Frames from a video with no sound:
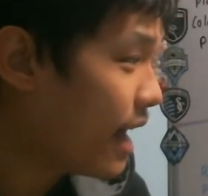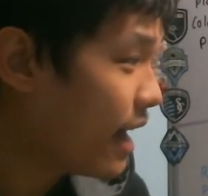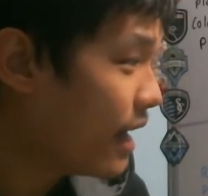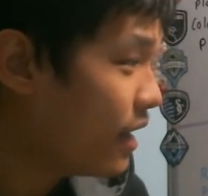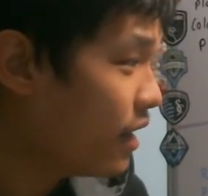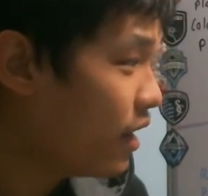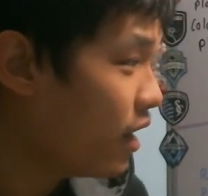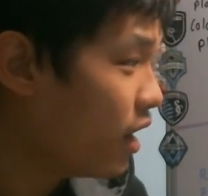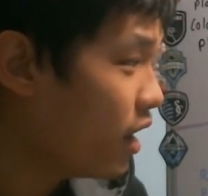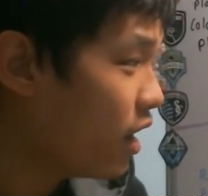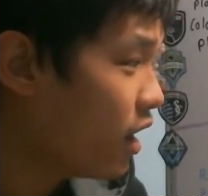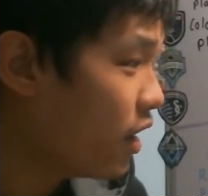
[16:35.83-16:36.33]

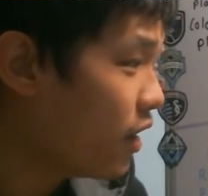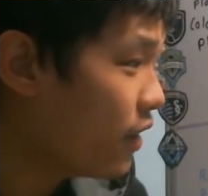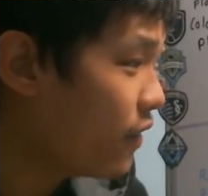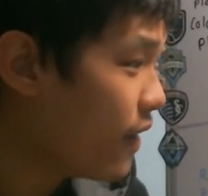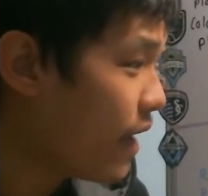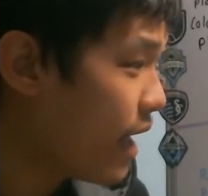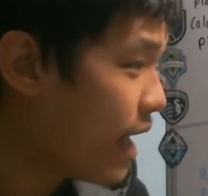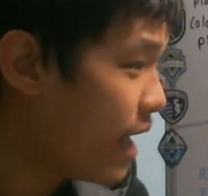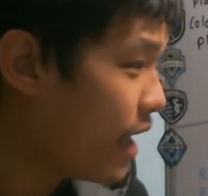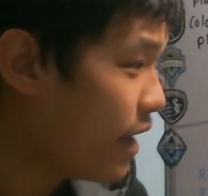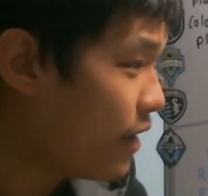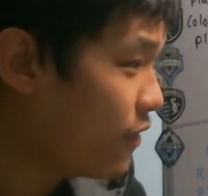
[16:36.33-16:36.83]
of
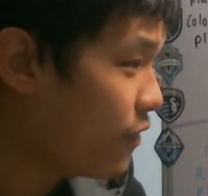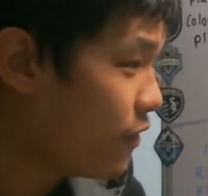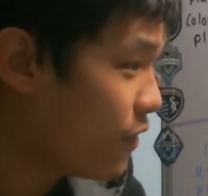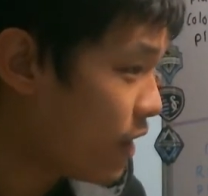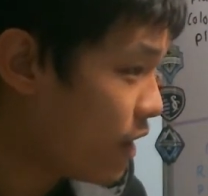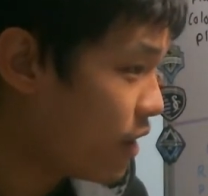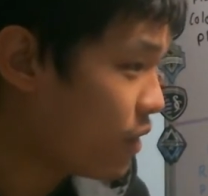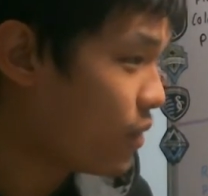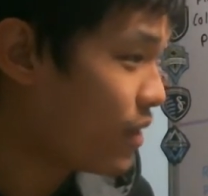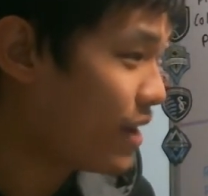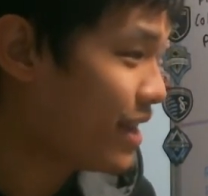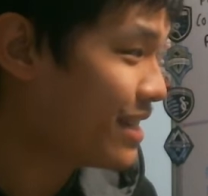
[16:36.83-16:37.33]
a
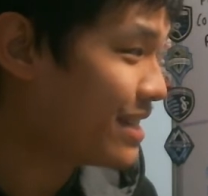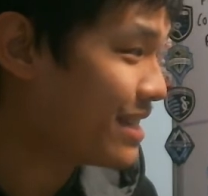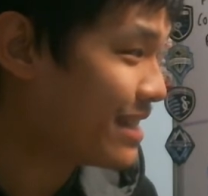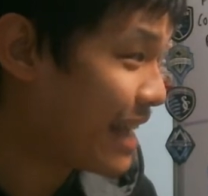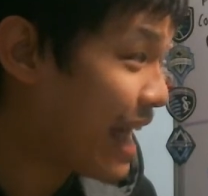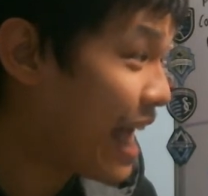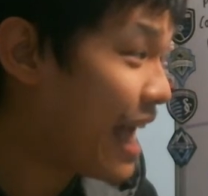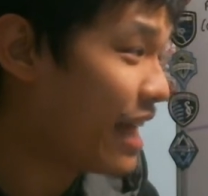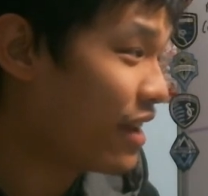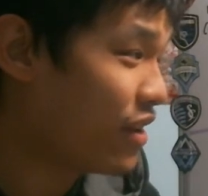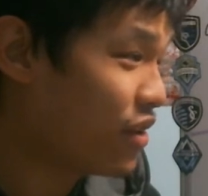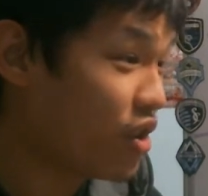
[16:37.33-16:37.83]
very
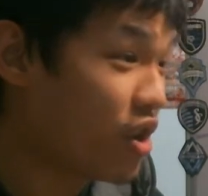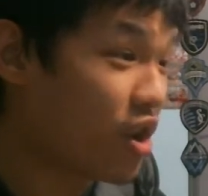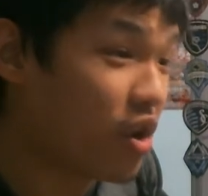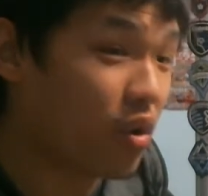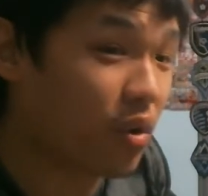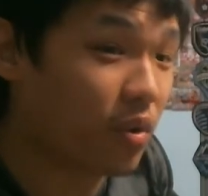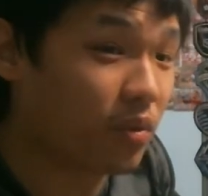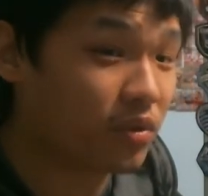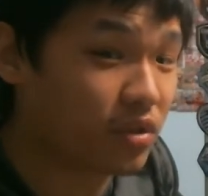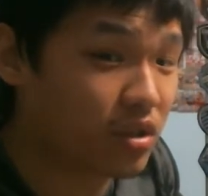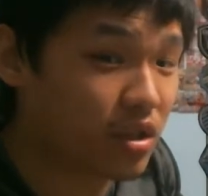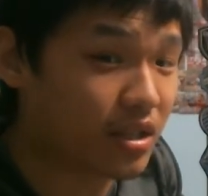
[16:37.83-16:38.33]
sad
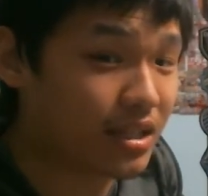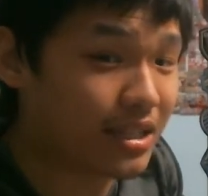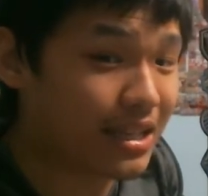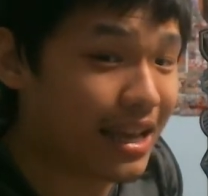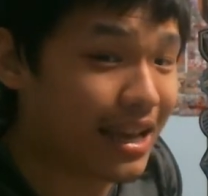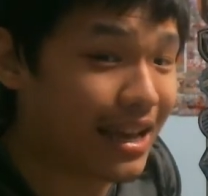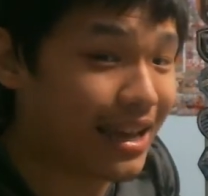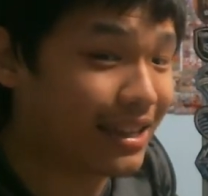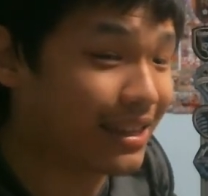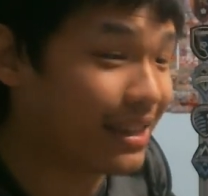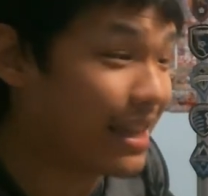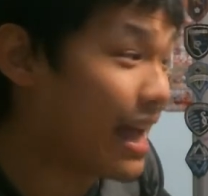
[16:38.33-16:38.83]
note, to say
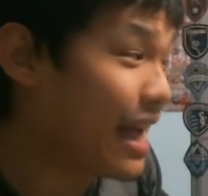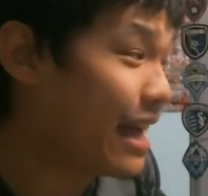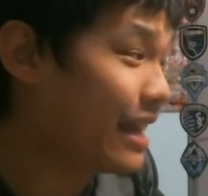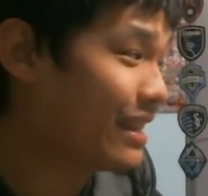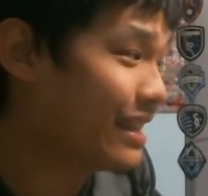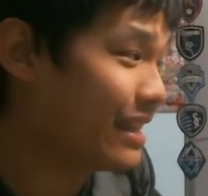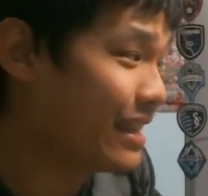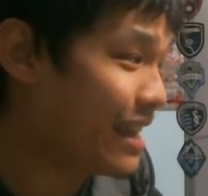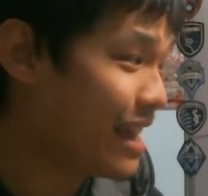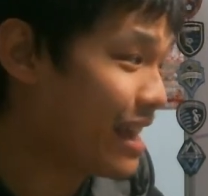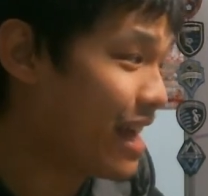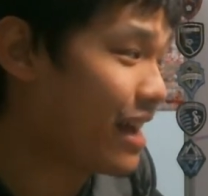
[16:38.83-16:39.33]
that,
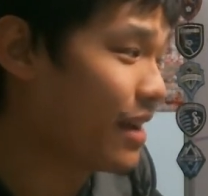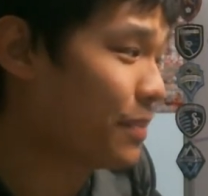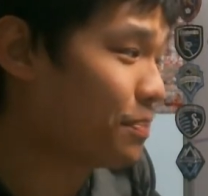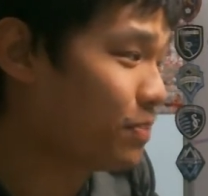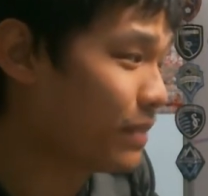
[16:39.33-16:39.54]
yeah,